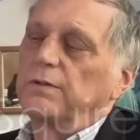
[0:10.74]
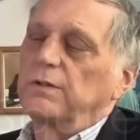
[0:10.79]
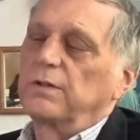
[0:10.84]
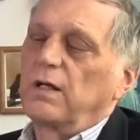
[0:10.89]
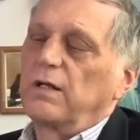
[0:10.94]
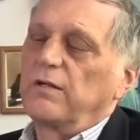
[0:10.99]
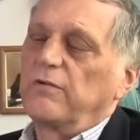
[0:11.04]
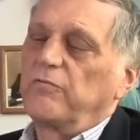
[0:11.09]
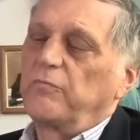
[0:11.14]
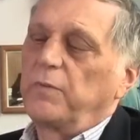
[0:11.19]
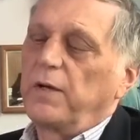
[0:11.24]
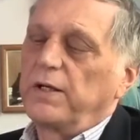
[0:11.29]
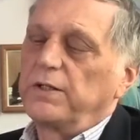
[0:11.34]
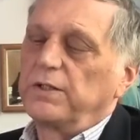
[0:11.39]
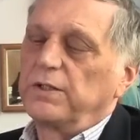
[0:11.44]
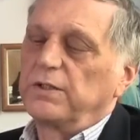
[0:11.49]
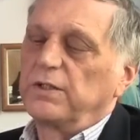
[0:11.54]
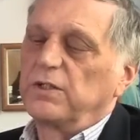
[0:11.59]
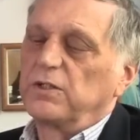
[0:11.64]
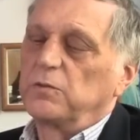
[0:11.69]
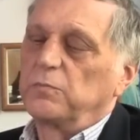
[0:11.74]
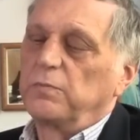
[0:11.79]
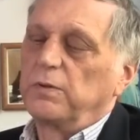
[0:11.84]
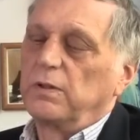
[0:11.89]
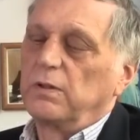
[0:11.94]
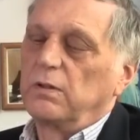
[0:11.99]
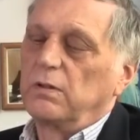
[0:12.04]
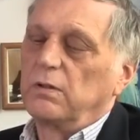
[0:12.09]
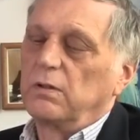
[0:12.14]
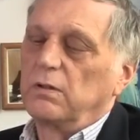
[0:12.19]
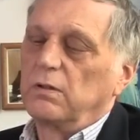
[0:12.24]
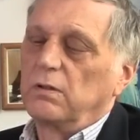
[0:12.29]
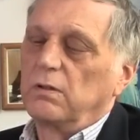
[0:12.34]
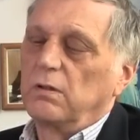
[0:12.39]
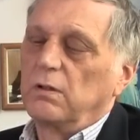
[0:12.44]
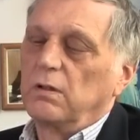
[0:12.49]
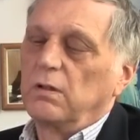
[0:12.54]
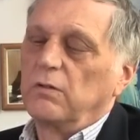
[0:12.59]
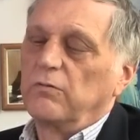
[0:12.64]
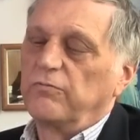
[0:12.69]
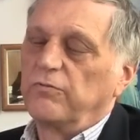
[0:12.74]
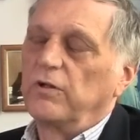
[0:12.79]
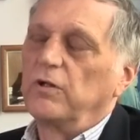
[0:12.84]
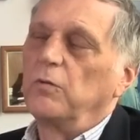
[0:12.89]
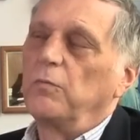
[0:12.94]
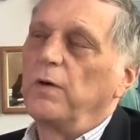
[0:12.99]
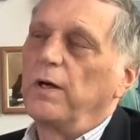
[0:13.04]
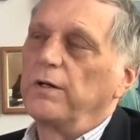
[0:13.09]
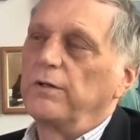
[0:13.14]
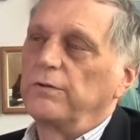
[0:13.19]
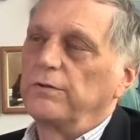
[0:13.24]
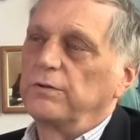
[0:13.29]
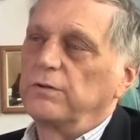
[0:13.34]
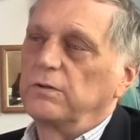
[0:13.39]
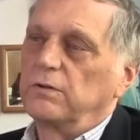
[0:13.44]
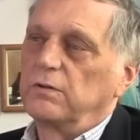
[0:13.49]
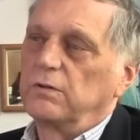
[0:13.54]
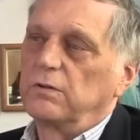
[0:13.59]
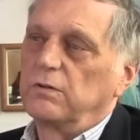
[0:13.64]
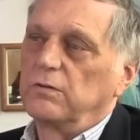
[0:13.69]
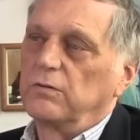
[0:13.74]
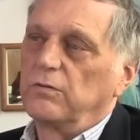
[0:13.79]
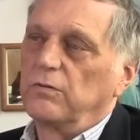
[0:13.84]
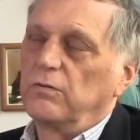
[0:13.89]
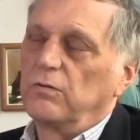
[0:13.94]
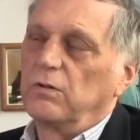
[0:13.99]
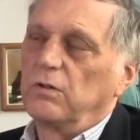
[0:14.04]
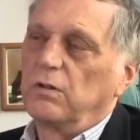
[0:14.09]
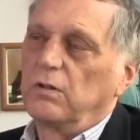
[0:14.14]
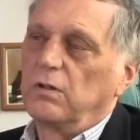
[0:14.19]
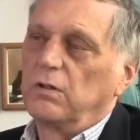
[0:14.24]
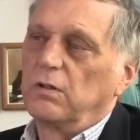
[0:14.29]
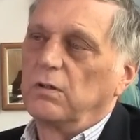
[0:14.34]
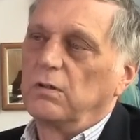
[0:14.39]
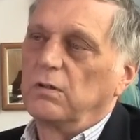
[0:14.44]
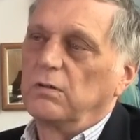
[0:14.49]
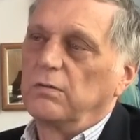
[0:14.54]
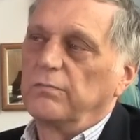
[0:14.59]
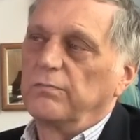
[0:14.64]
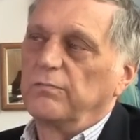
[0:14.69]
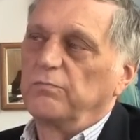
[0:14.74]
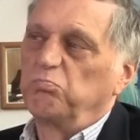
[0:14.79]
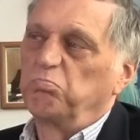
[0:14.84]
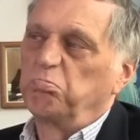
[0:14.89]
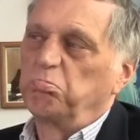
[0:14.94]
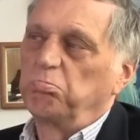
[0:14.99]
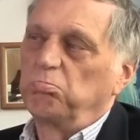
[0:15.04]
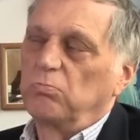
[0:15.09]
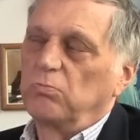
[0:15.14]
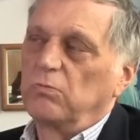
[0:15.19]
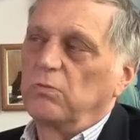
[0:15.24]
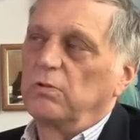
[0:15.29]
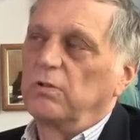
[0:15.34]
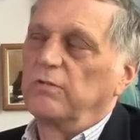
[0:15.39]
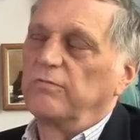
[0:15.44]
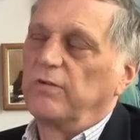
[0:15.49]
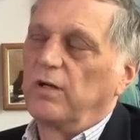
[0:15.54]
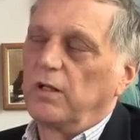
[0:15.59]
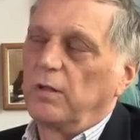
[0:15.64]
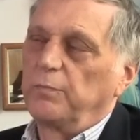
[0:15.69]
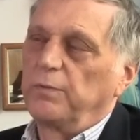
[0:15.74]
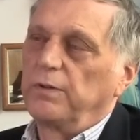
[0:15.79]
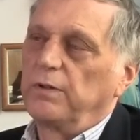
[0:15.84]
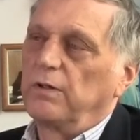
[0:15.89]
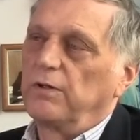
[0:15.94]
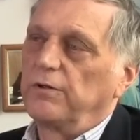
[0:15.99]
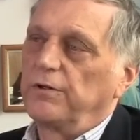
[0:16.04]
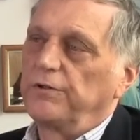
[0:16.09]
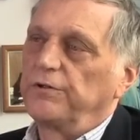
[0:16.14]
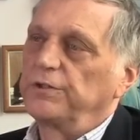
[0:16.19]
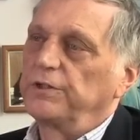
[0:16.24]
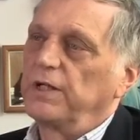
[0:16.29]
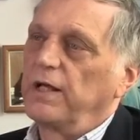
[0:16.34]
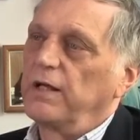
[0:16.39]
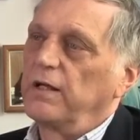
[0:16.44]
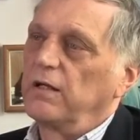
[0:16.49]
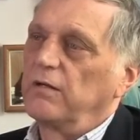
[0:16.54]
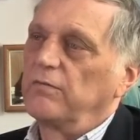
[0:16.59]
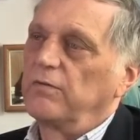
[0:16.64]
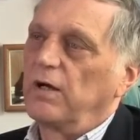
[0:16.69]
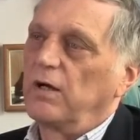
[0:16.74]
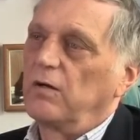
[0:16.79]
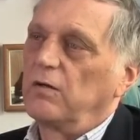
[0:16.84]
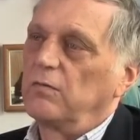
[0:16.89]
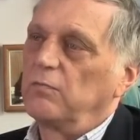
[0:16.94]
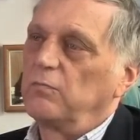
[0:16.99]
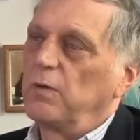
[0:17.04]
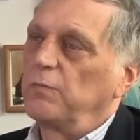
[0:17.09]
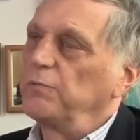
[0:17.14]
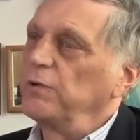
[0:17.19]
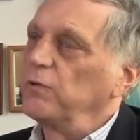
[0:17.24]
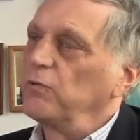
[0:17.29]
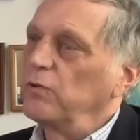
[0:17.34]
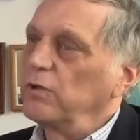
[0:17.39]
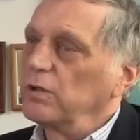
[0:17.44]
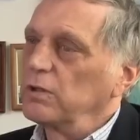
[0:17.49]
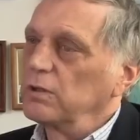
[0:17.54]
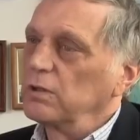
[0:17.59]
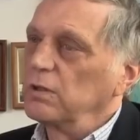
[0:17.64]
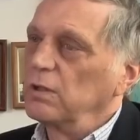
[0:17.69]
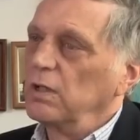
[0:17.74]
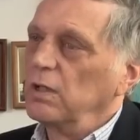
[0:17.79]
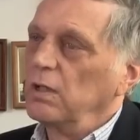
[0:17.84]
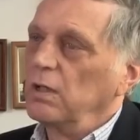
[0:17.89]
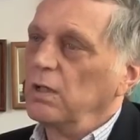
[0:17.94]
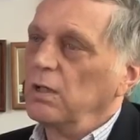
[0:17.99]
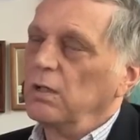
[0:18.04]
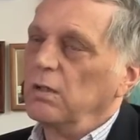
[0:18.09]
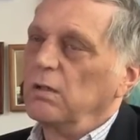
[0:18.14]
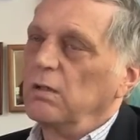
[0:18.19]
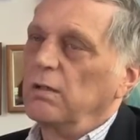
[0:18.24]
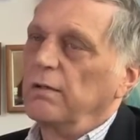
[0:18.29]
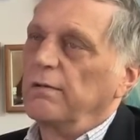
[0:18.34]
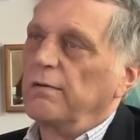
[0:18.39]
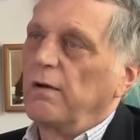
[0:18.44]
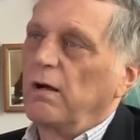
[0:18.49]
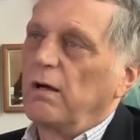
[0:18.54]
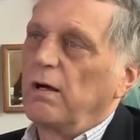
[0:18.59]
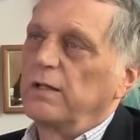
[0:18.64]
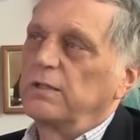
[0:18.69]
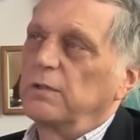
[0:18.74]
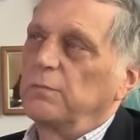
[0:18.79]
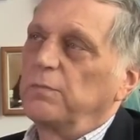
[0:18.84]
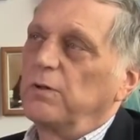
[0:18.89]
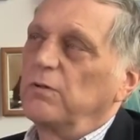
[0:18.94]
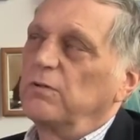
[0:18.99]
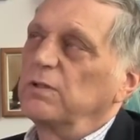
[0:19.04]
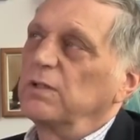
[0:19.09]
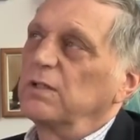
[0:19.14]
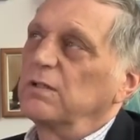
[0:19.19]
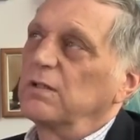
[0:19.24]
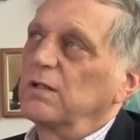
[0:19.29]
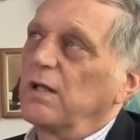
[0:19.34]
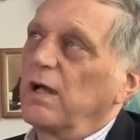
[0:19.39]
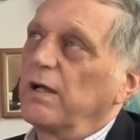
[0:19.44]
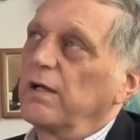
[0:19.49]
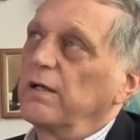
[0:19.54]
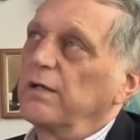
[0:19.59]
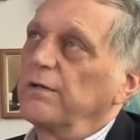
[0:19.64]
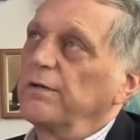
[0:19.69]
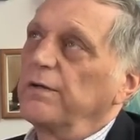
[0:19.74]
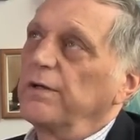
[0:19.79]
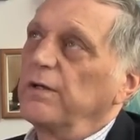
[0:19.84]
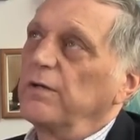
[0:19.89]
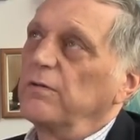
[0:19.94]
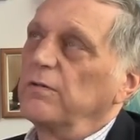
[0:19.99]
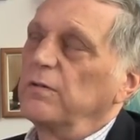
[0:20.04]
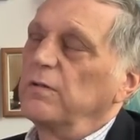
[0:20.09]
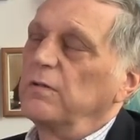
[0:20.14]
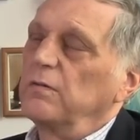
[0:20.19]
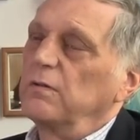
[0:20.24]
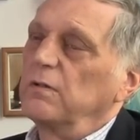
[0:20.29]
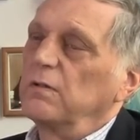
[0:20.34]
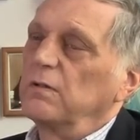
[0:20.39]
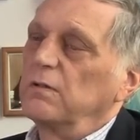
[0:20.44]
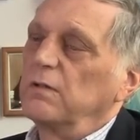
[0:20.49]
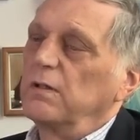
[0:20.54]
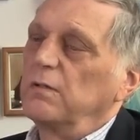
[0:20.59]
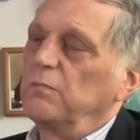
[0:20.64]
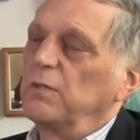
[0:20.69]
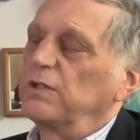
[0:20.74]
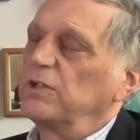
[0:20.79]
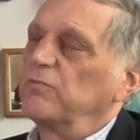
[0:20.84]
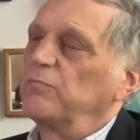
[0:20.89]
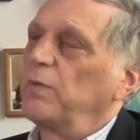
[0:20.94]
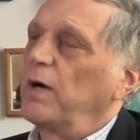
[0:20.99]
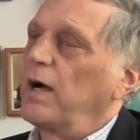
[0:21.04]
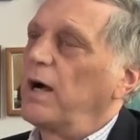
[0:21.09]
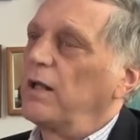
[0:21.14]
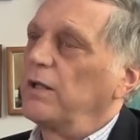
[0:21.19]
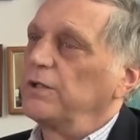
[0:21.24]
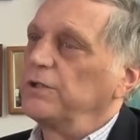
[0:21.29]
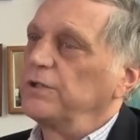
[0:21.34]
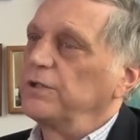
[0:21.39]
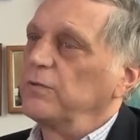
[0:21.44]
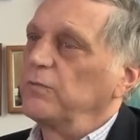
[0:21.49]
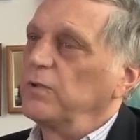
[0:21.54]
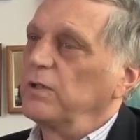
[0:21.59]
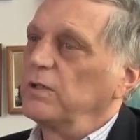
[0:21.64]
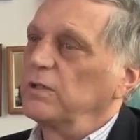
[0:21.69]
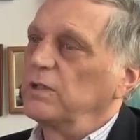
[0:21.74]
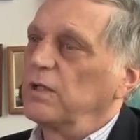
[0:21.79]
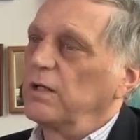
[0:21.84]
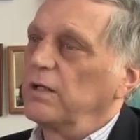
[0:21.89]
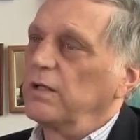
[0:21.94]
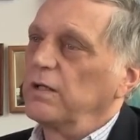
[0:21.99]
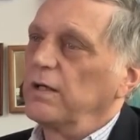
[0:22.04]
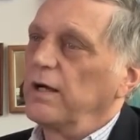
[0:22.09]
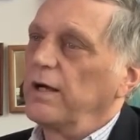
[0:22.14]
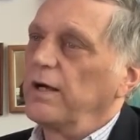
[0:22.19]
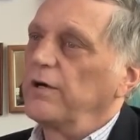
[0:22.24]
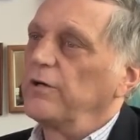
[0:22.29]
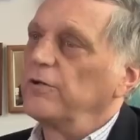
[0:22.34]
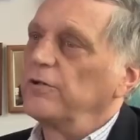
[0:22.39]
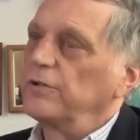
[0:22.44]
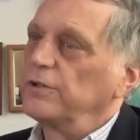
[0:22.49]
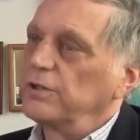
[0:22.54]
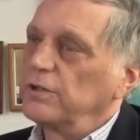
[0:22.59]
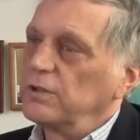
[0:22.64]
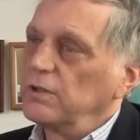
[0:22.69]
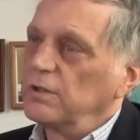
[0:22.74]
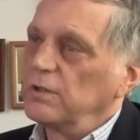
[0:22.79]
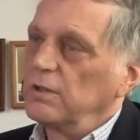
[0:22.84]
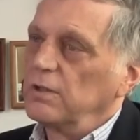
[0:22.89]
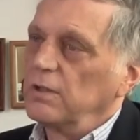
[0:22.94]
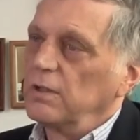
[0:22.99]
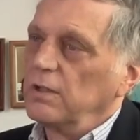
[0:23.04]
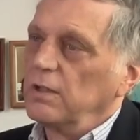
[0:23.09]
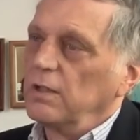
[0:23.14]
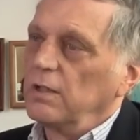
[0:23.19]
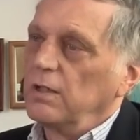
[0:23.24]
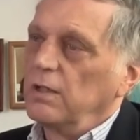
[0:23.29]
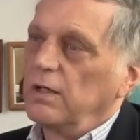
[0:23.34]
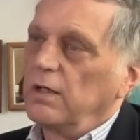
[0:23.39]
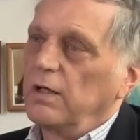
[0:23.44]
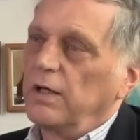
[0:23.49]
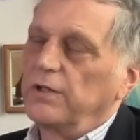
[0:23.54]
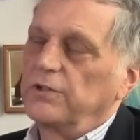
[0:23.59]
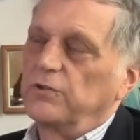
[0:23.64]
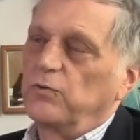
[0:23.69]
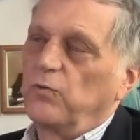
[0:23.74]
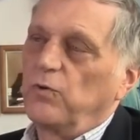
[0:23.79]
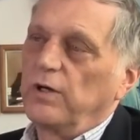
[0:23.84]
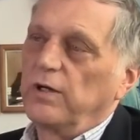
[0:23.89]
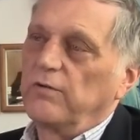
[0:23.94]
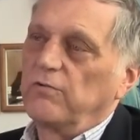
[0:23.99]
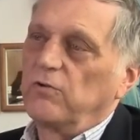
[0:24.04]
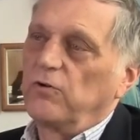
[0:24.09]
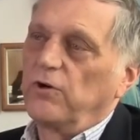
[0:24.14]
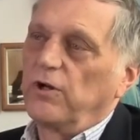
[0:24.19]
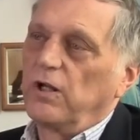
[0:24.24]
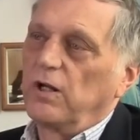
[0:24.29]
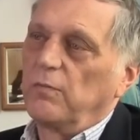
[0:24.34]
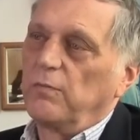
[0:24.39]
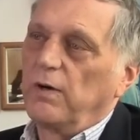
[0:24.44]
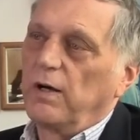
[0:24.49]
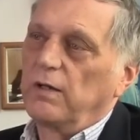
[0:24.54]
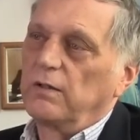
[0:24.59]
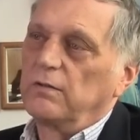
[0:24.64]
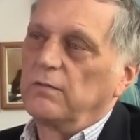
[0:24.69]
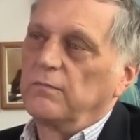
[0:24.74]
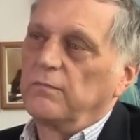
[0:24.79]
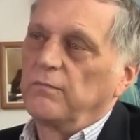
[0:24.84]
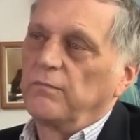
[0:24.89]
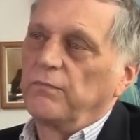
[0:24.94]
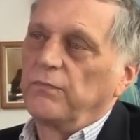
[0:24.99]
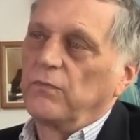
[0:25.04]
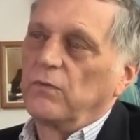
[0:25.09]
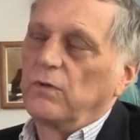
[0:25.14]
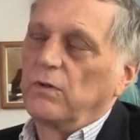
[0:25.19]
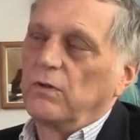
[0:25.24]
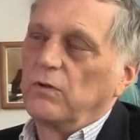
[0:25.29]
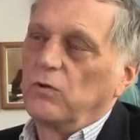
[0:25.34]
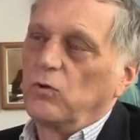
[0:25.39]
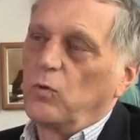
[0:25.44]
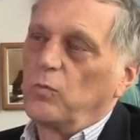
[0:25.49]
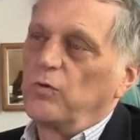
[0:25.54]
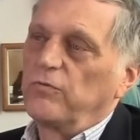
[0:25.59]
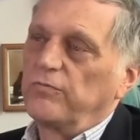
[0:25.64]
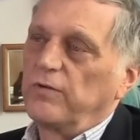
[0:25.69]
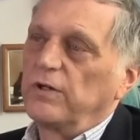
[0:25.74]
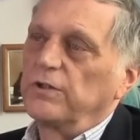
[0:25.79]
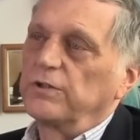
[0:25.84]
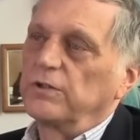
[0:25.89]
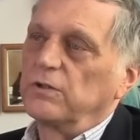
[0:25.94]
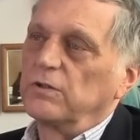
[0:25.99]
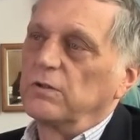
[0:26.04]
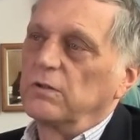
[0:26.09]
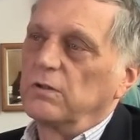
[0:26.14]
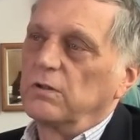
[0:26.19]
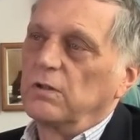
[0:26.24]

Study of patients has been fundamental to developing our understanding of how memory works. I suppose it's like, you know, in much of biology, we study errors as a way of learning about normal function.